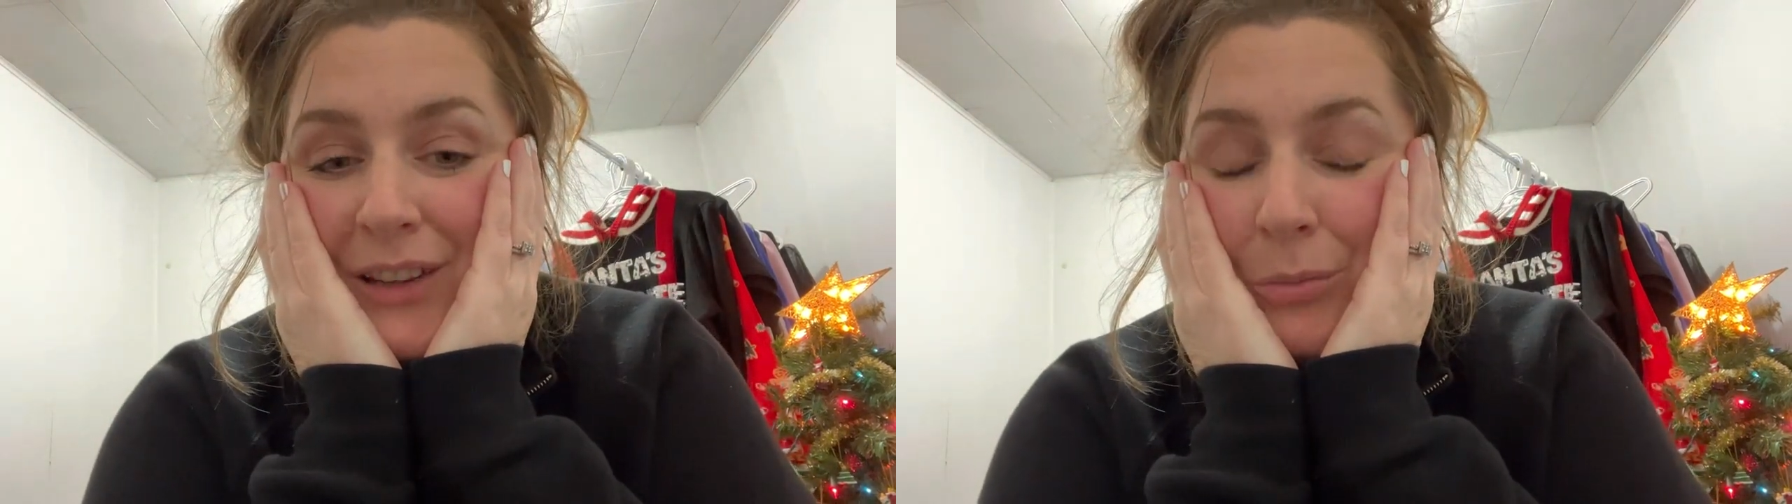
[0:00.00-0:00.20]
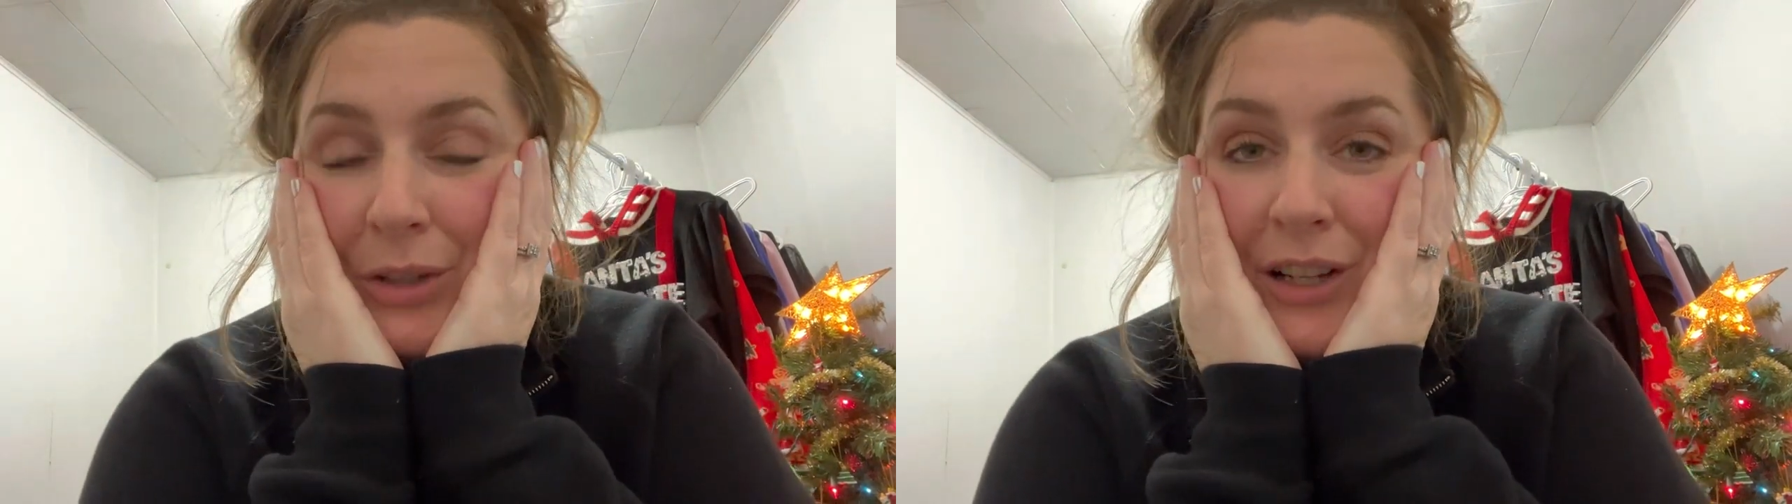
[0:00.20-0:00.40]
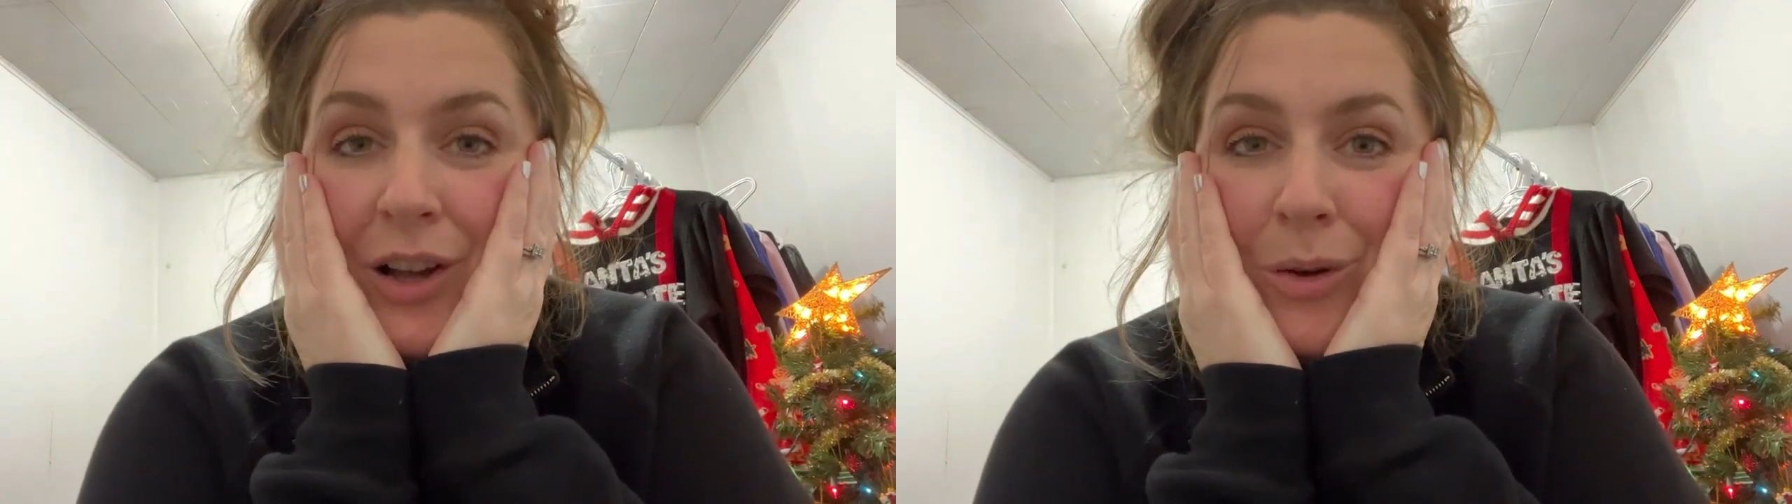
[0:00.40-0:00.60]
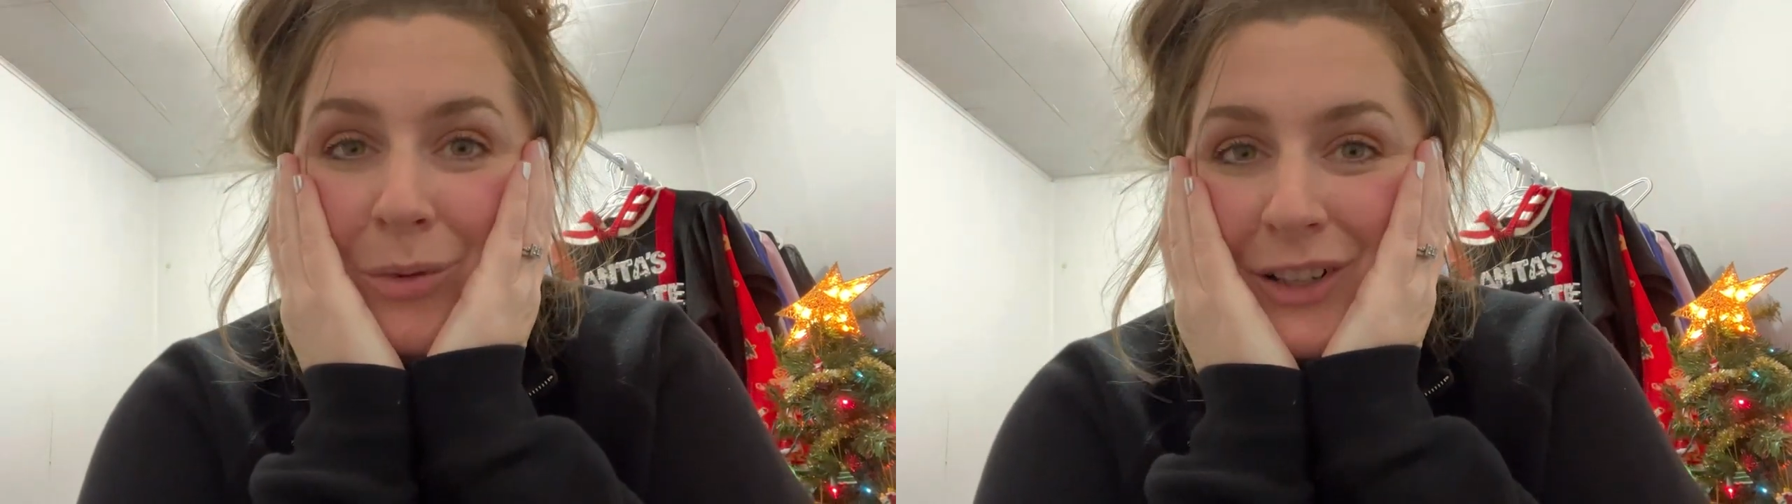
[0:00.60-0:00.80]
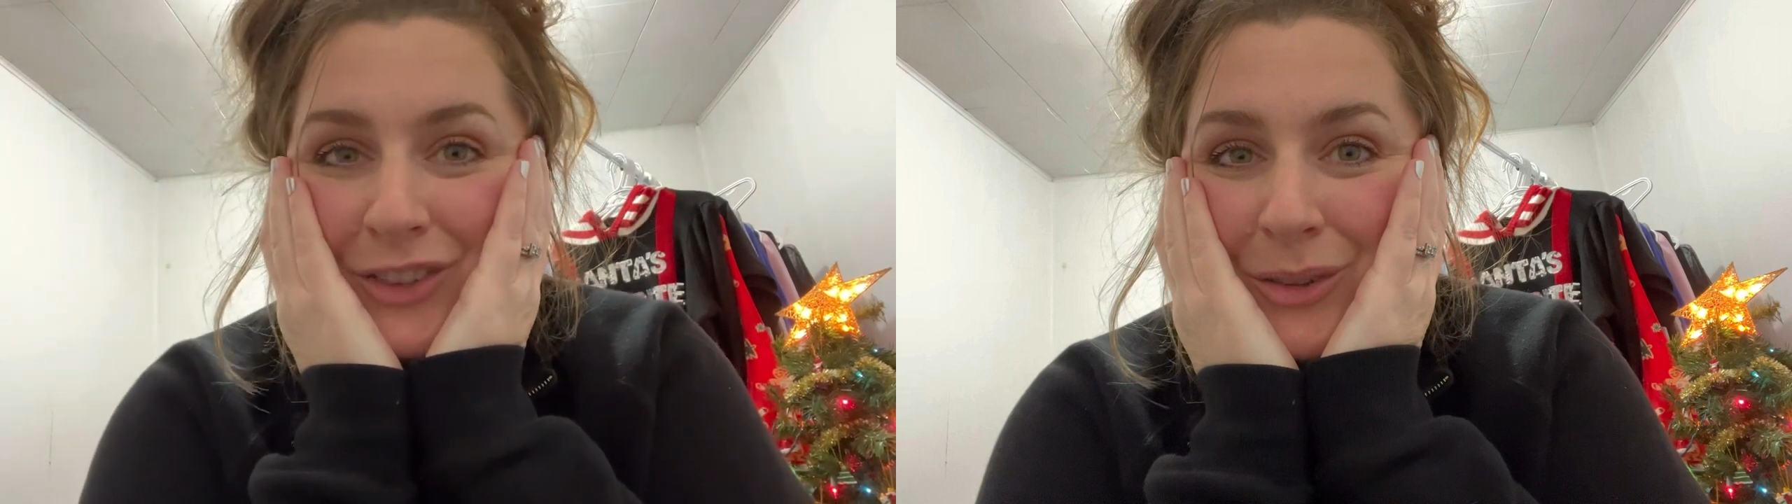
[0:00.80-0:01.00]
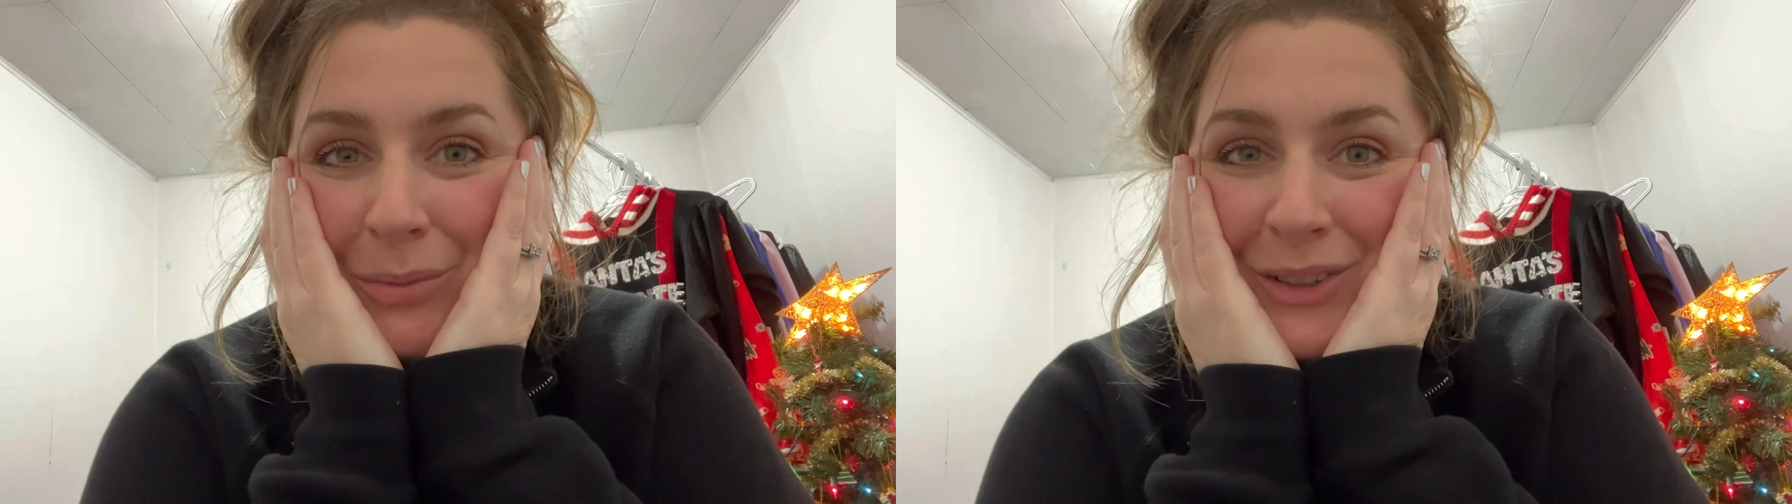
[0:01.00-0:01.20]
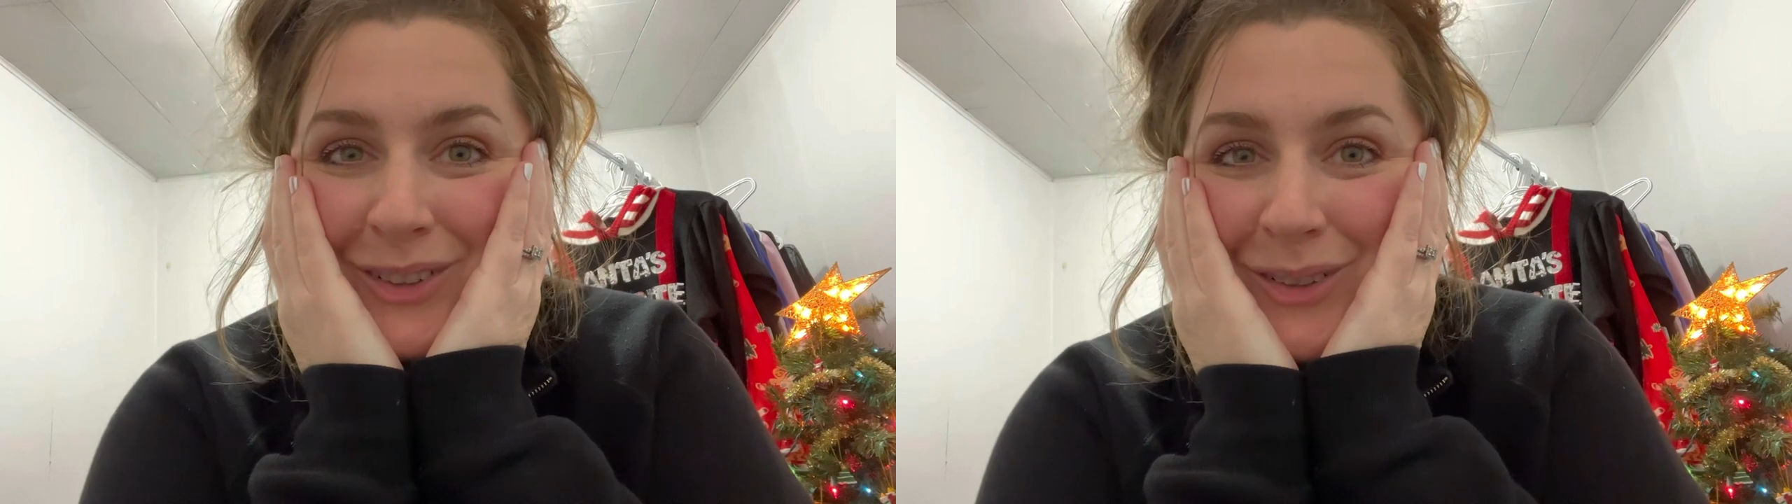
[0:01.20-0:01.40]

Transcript: we'll like all watch the person